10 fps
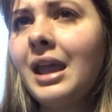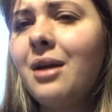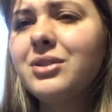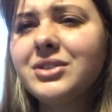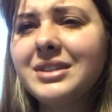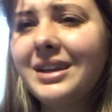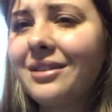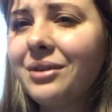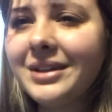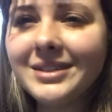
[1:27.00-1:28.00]
I was just
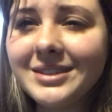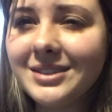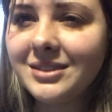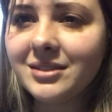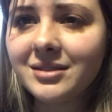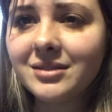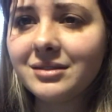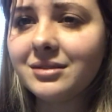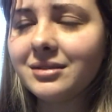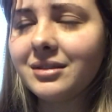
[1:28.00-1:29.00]
like, what? This is
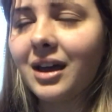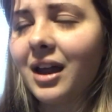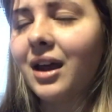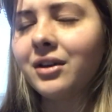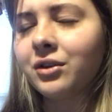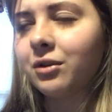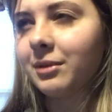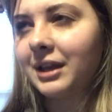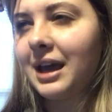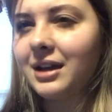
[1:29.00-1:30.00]
not how you
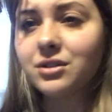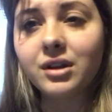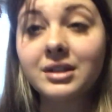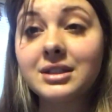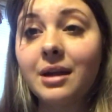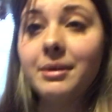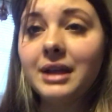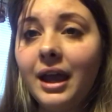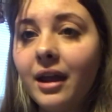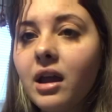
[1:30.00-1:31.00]
normally act around this time of
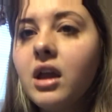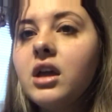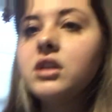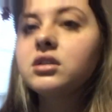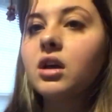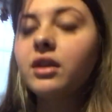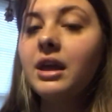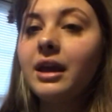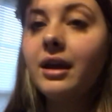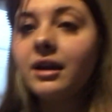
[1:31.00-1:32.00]
day. So
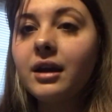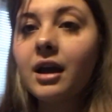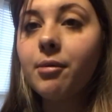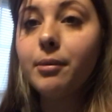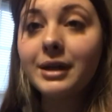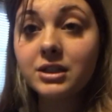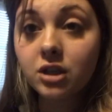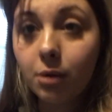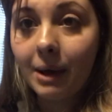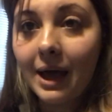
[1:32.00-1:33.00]
then a couple minutes
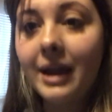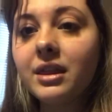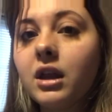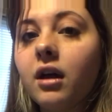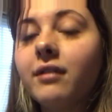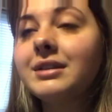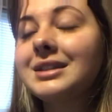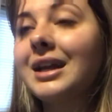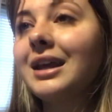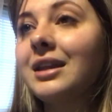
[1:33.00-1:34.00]
go by, and then all of a
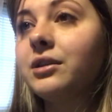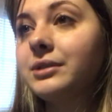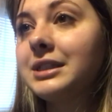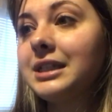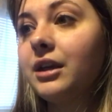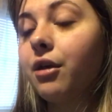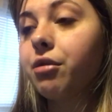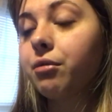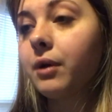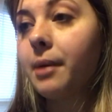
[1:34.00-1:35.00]
sudden, Lucy
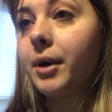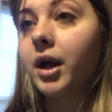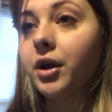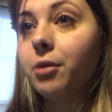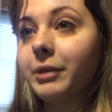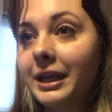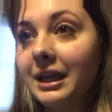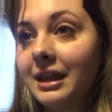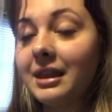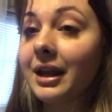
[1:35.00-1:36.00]
threw up on her
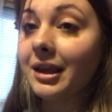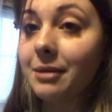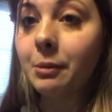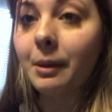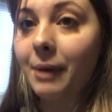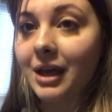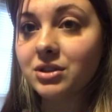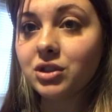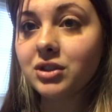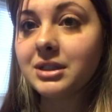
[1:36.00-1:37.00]
blanket that I keep in my
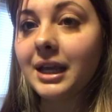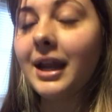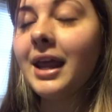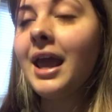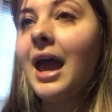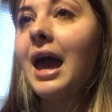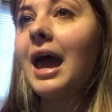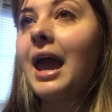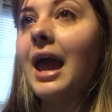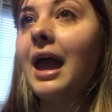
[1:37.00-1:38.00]
passenger seat.
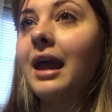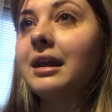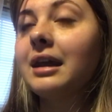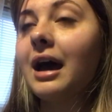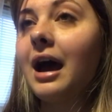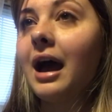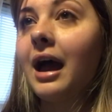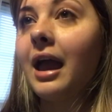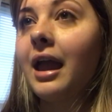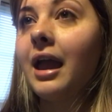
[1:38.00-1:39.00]
And
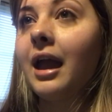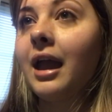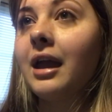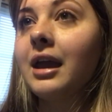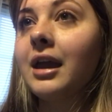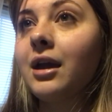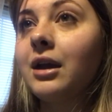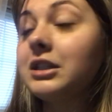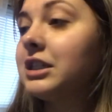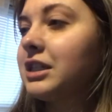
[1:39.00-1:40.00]

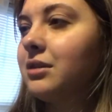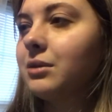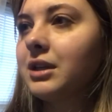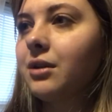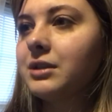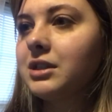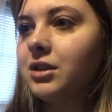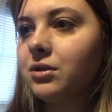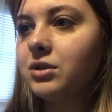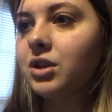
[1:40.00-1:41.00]
I didn't really know what to
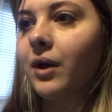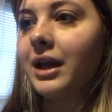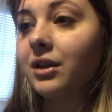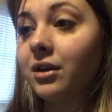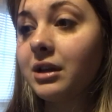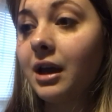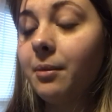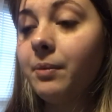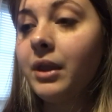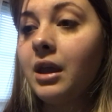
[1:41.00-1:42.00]
do, so I looked up